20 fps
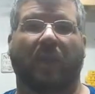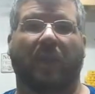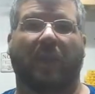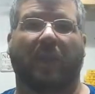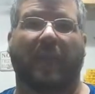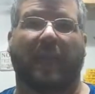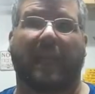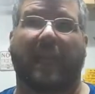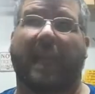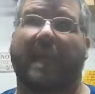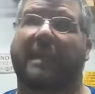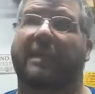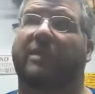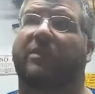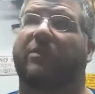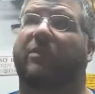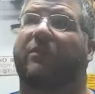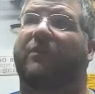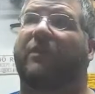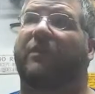the next
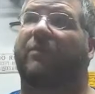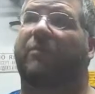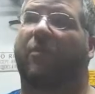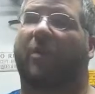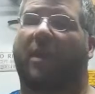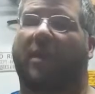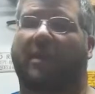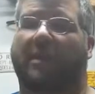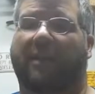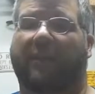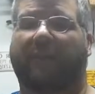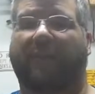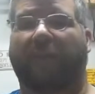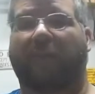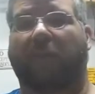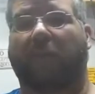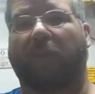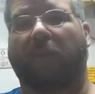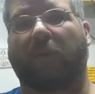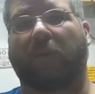roofing project
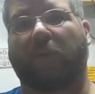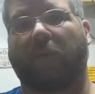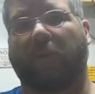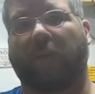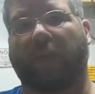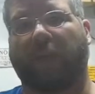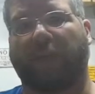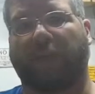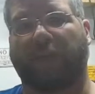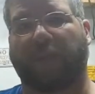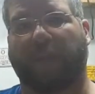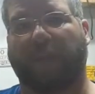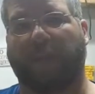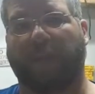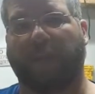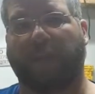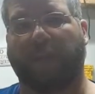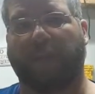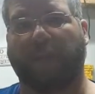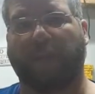for my shed,